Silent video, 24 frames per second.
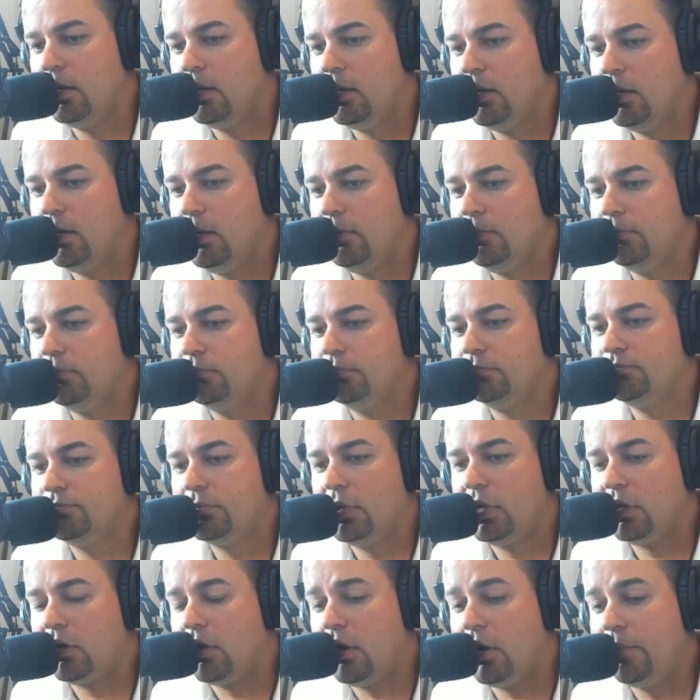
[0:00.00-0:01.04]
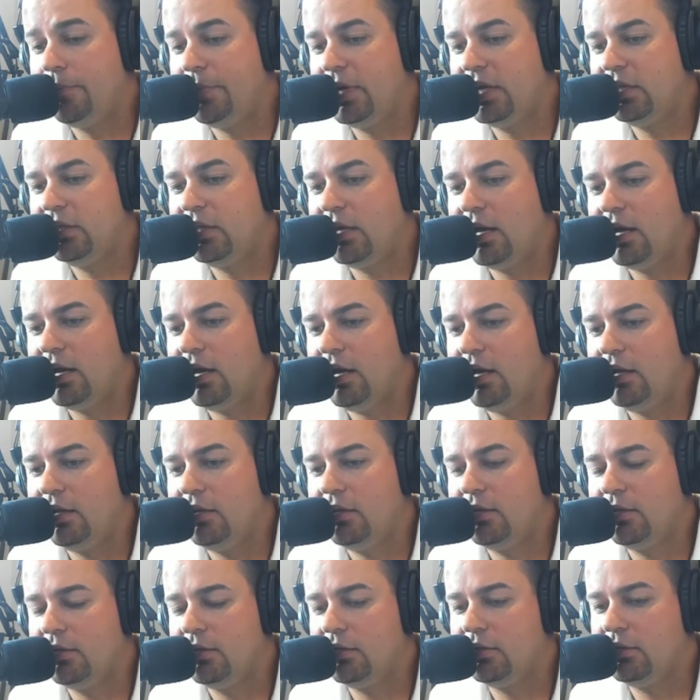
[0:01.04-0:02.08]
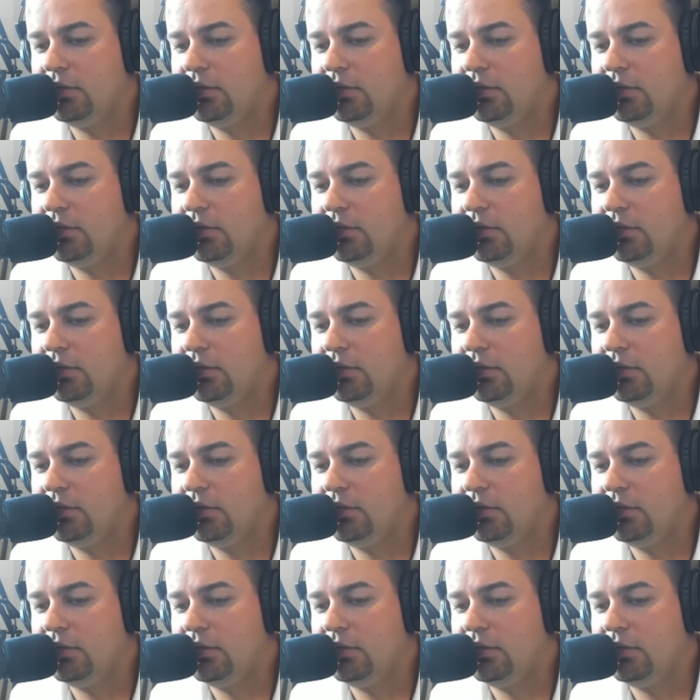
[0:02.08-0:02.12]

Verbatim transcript: um, a company that had,